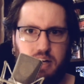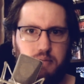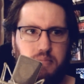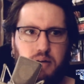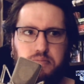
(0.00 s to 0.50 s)

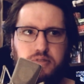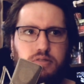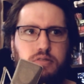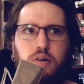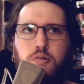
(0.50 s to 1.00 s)
I'm I'm
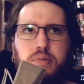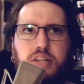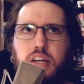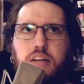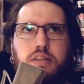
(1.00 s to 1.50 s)
so
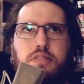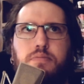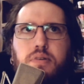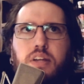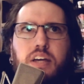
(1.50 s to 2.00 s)
meticulous
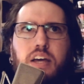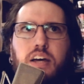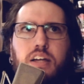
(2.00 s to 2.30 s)
about like